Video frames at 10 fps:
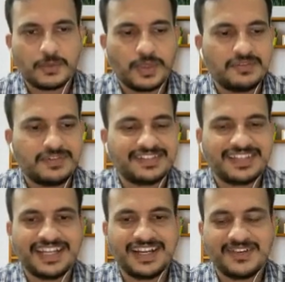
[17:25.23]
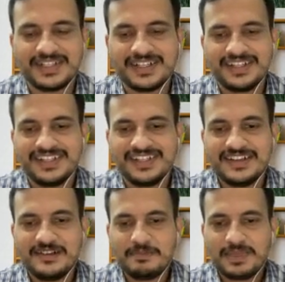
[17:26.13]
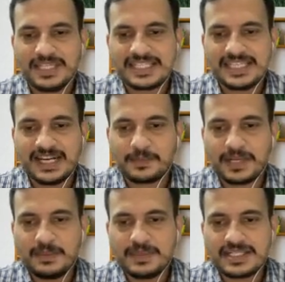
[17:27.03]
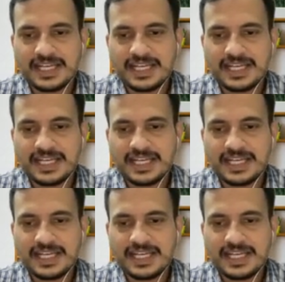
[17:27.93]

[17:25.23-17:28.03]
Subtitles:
We have designed our PCR primers,